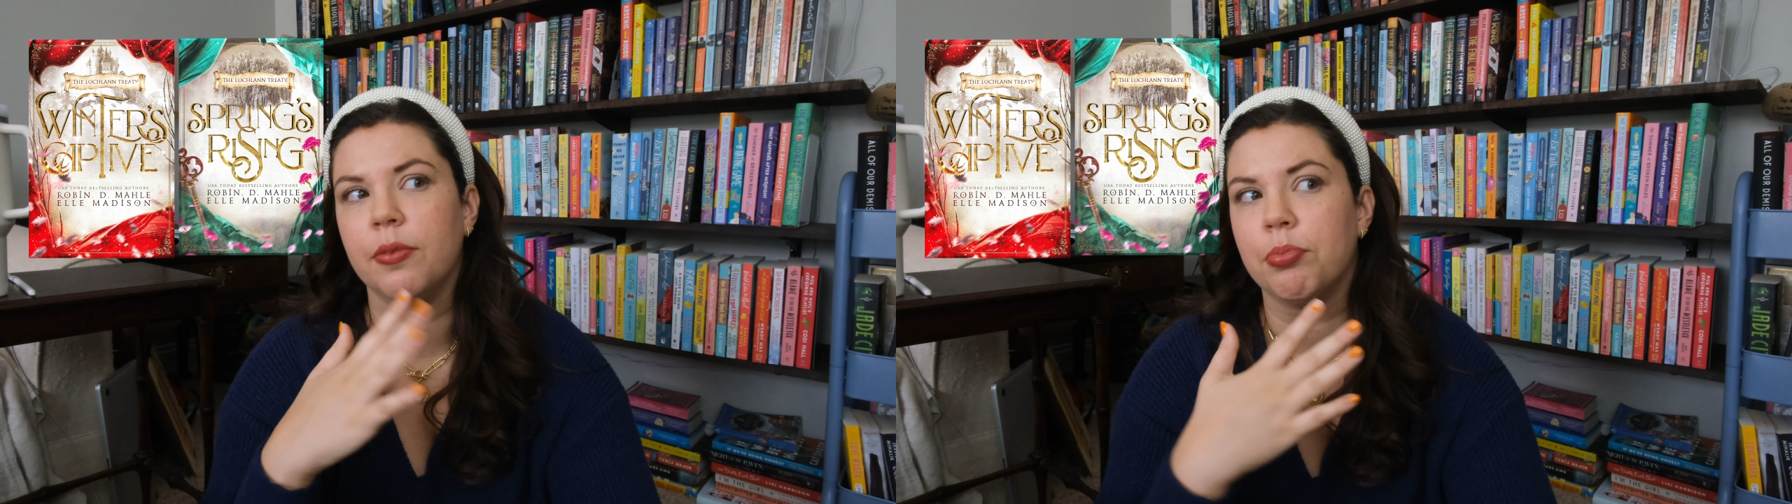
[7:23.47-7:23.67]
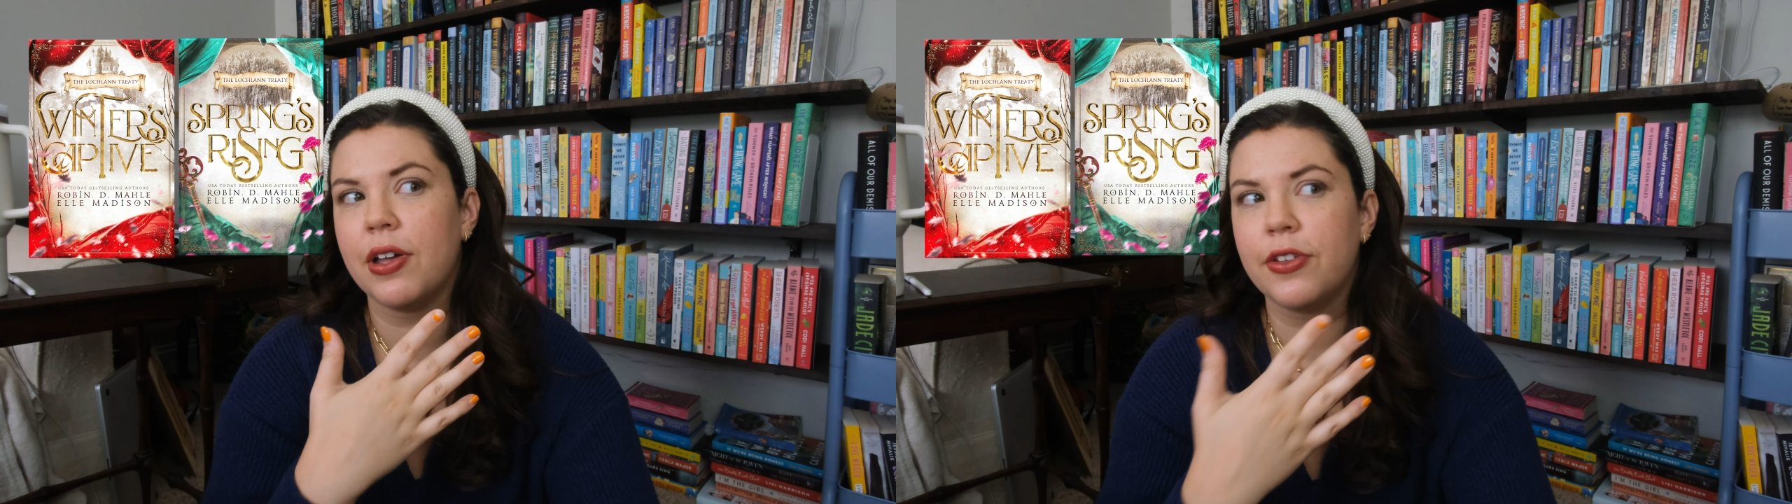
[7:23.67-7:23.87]

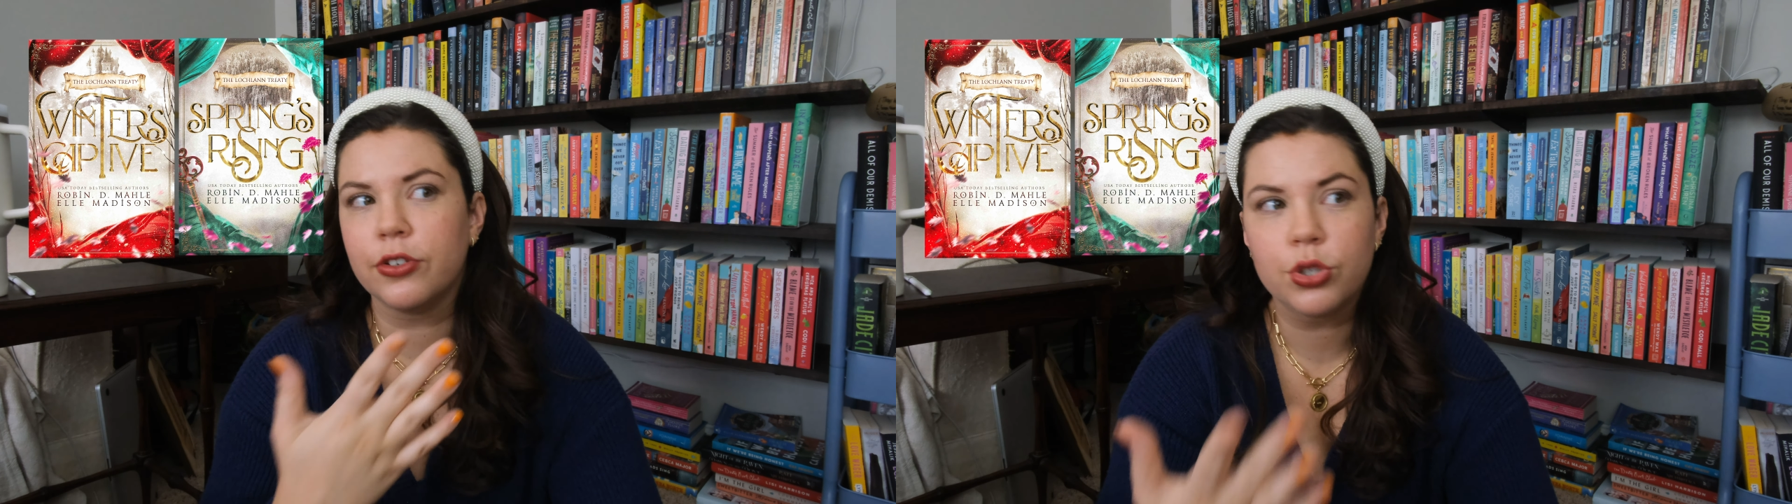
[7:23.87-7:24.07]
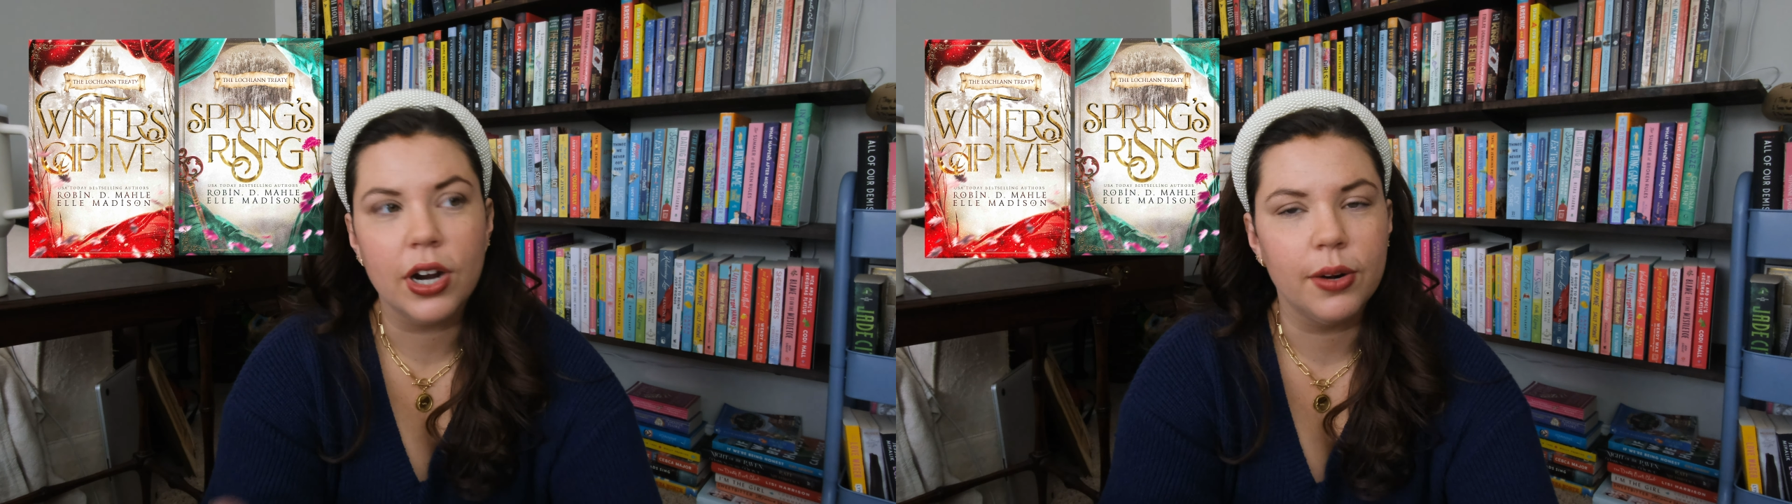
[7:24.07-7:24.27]
the
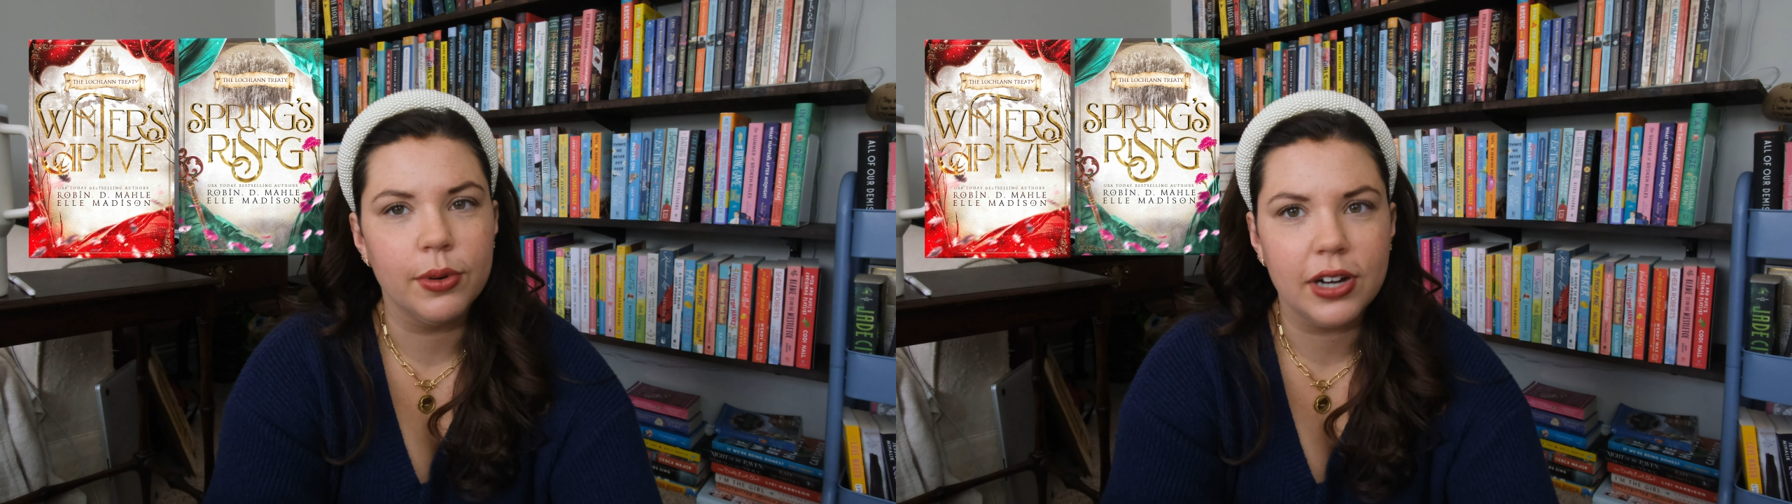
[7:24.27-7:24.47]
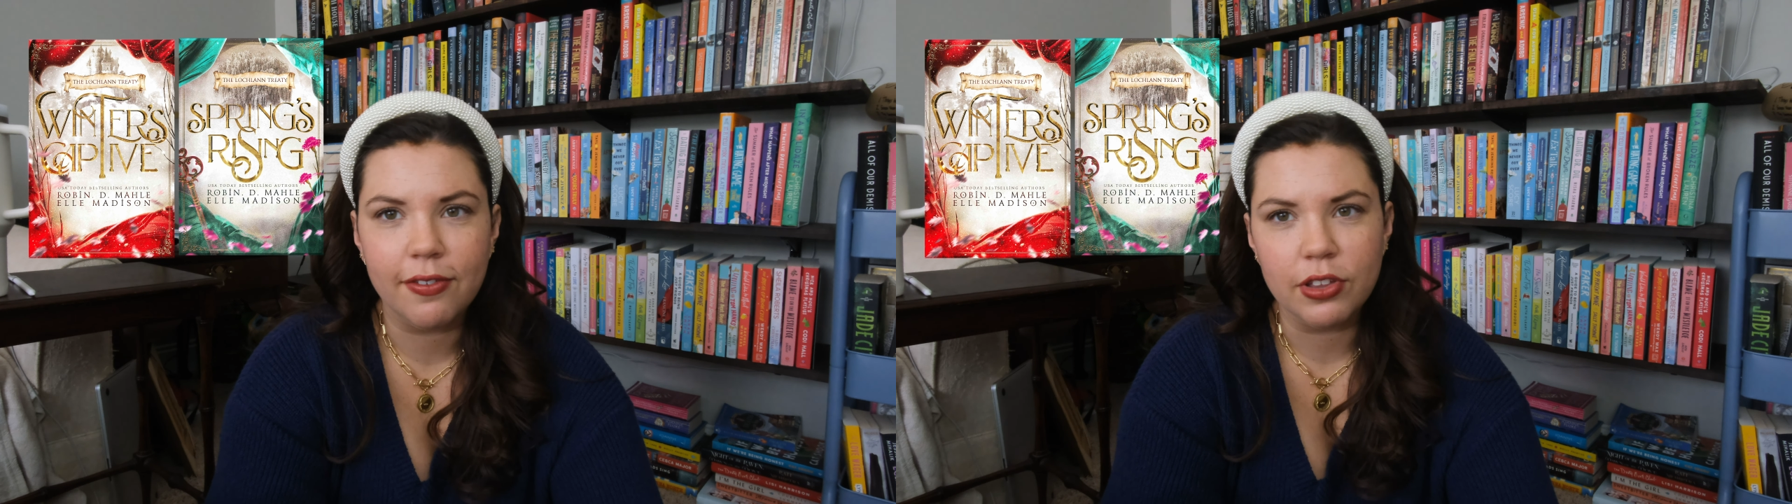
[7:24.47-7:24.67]
brothers trying to
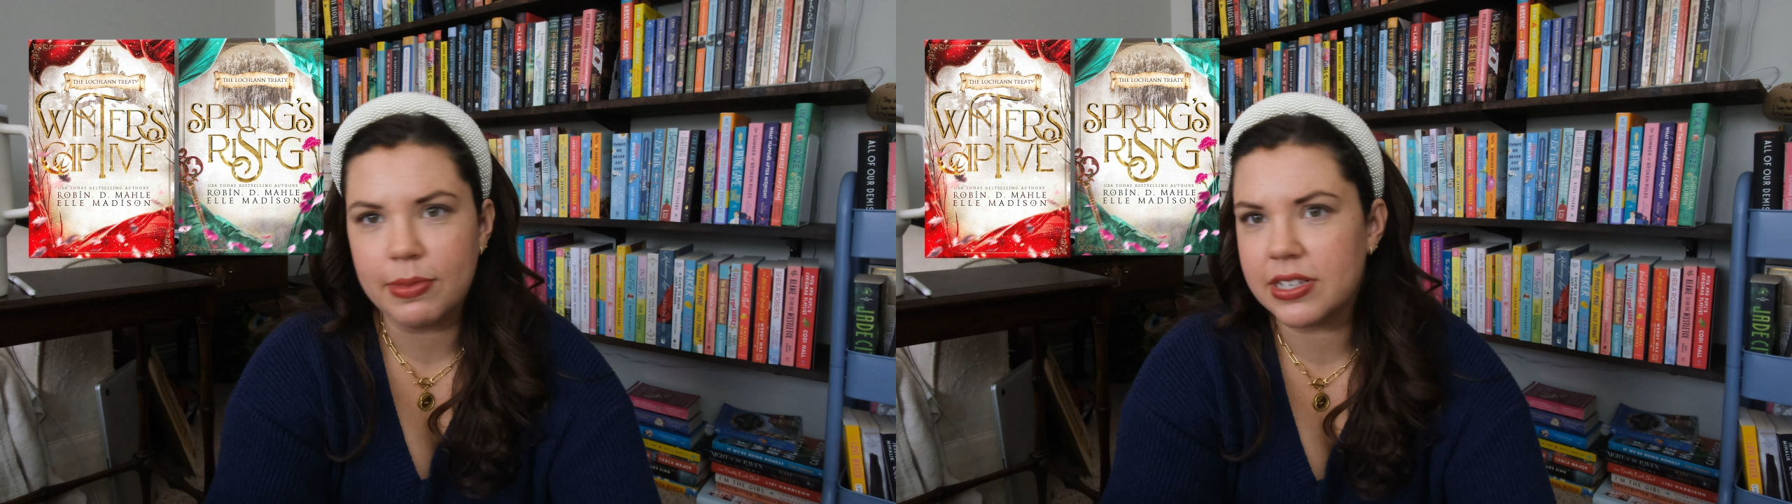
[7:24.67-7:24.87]
recover the